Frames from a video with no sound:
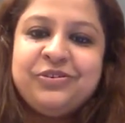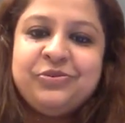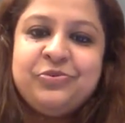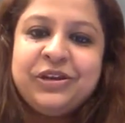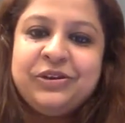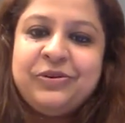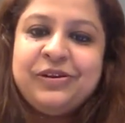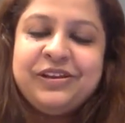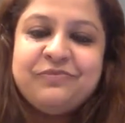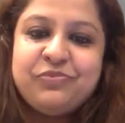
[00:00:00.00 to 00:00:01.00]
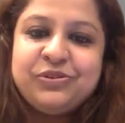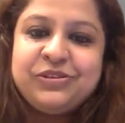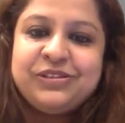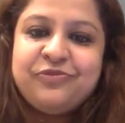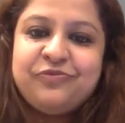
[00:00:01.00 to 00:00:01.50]
you and your
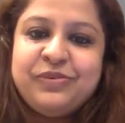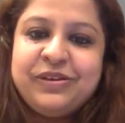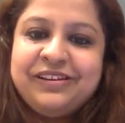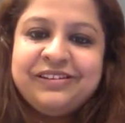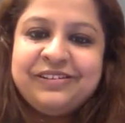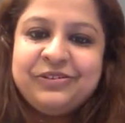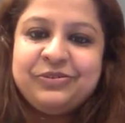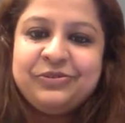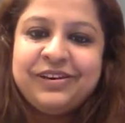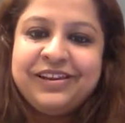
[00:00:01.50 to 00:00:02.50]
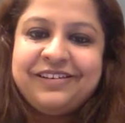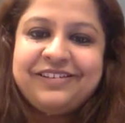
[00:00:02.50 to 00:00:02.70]
inputs. You've been, you know, like